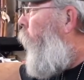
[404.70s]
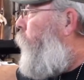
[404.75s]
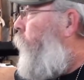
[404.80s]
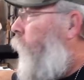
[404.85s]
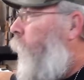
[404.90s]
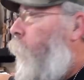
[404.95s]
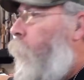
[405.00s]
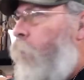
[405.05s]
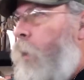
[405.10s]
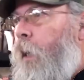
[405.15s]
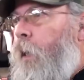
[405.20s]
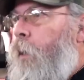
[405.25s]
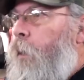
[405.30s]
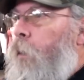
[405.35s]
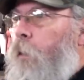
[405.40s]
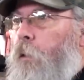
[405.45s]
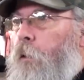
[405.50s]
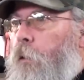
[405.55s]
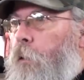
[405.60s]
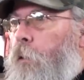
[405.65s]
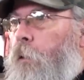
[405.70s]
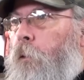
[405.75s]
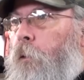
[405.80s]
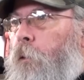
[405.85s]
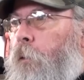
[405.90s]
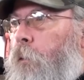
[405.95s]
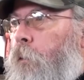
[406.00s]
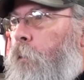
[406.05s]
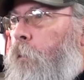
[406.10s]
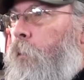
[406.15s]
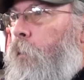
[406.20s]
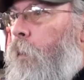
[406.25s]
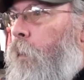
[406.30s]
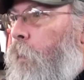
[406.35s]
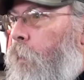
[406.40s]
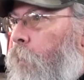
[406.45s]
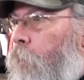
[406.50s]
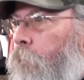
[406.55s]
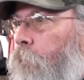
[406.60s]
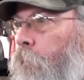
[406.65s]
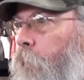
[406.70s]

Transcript: to have to get ready. Uh,